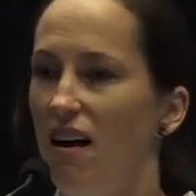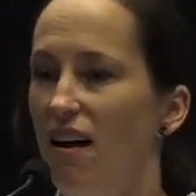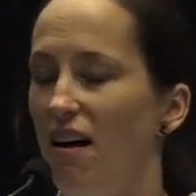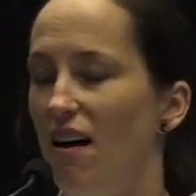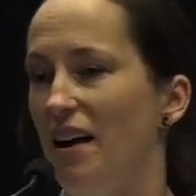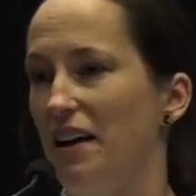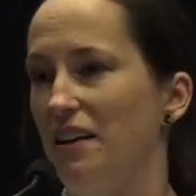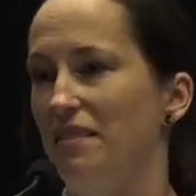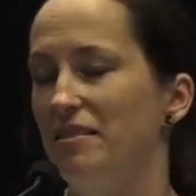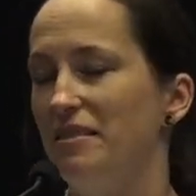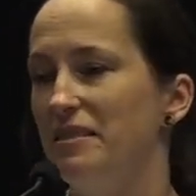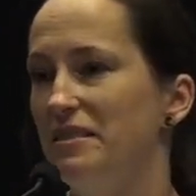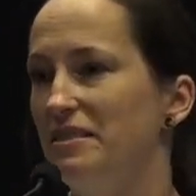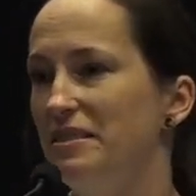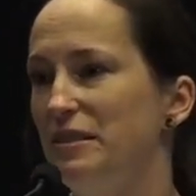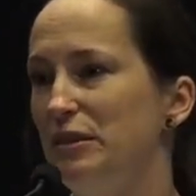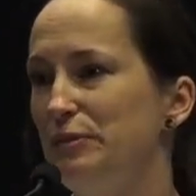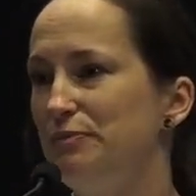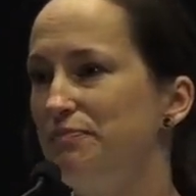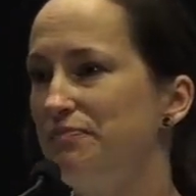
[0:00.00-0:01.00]
I
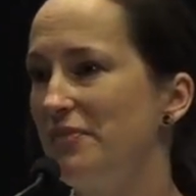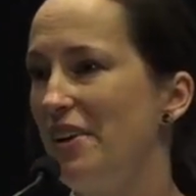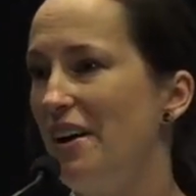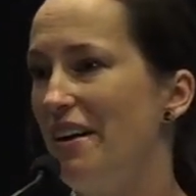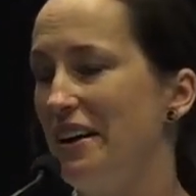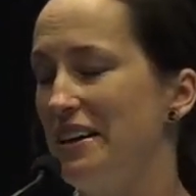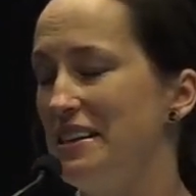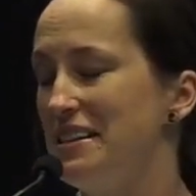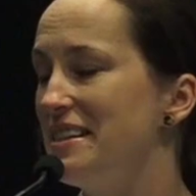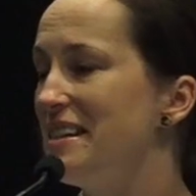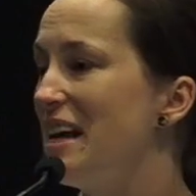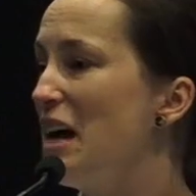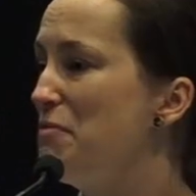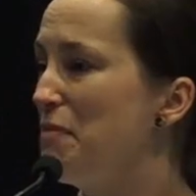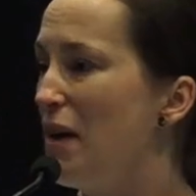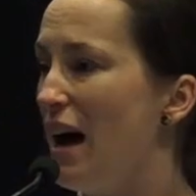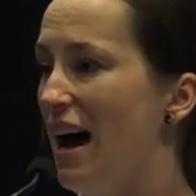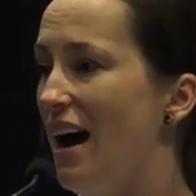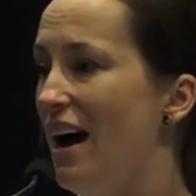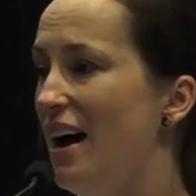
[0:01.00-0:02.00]
can say
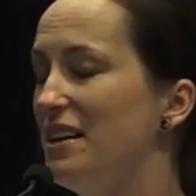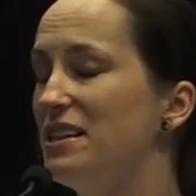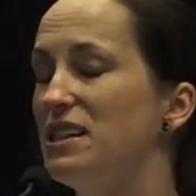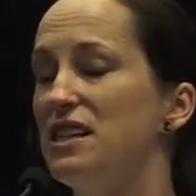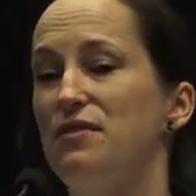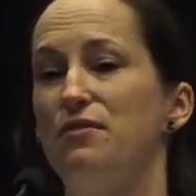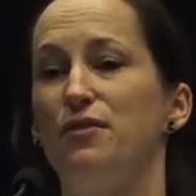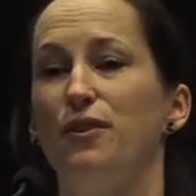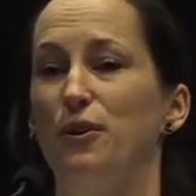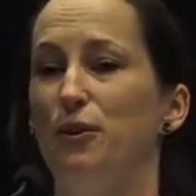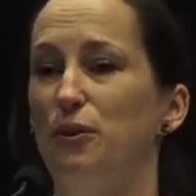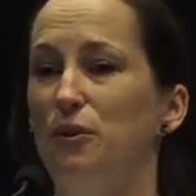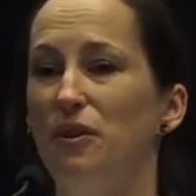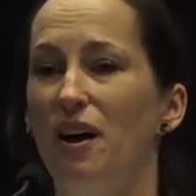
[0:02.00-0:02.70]
my heart's full.